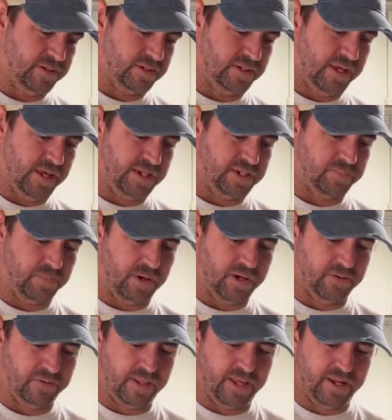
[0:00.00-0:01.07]
to kind of
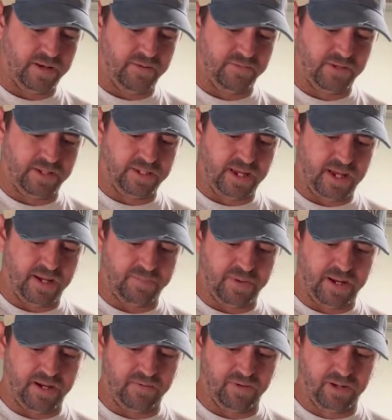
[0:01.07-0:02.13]
sprinkle that over the top.
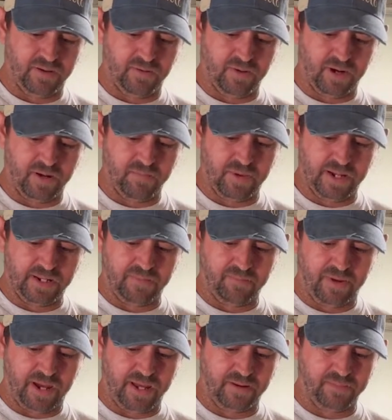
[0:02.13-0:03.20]
I ain't really worried about the
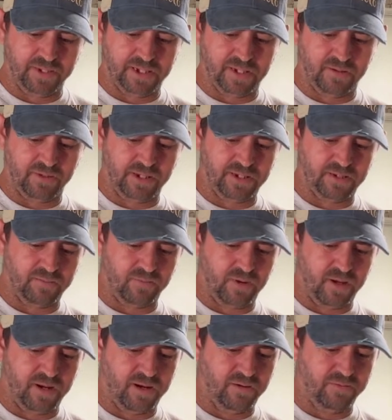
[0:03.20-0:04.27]
bottom. It's going to get some
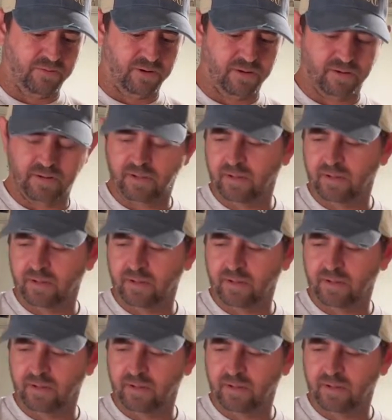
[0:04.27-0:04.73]
run over on it.